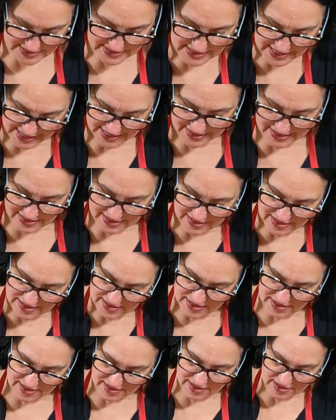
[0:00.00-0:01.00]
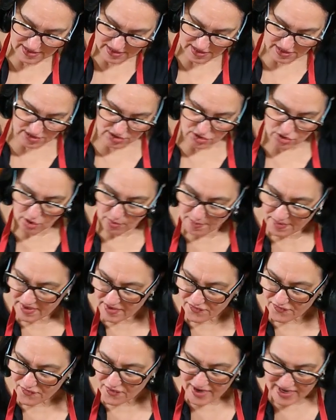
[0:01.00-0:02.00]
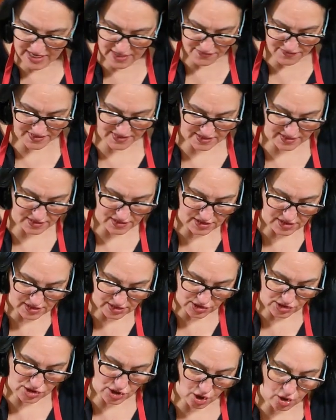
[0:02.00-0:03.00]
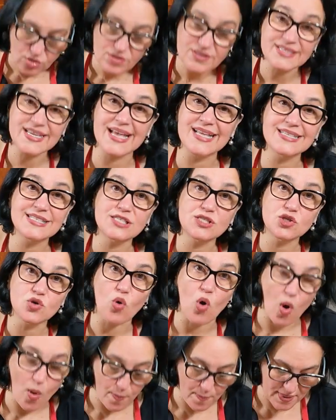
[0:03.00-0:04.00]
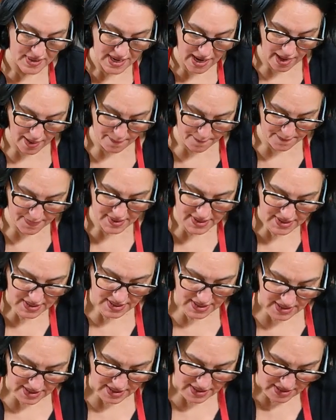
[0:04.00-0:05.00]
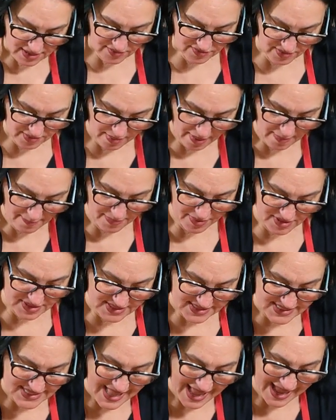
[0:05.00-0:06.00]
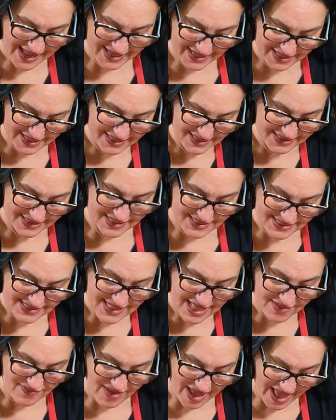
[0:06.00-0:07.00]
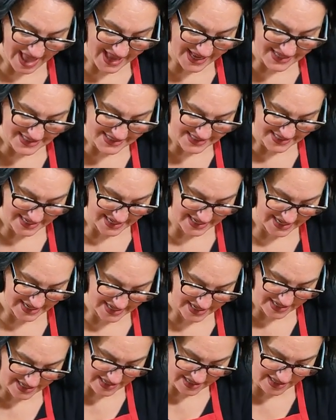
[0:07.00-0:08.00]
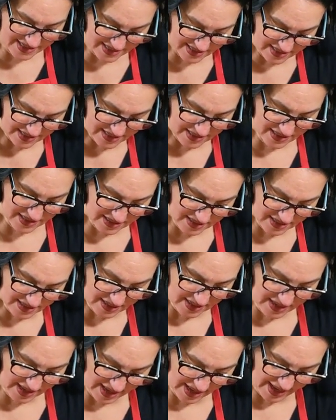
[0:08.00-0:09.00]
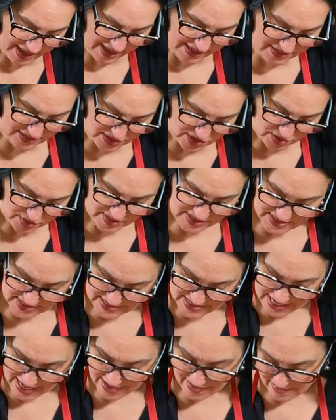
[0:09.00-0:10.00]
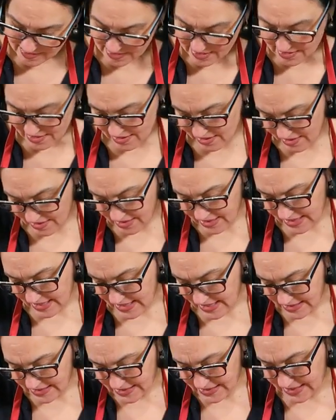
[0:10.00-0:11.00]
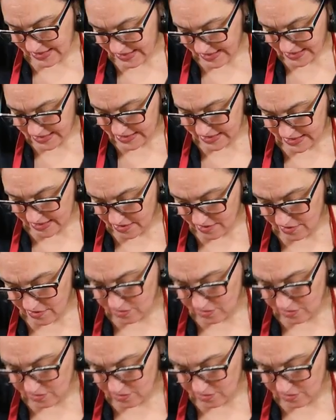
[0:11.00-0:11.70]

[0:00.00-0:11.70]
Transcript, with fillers: Okay, don't be afraid if the dough tends to open up. Remember, it doesn't have eggs in it, so it's not an easy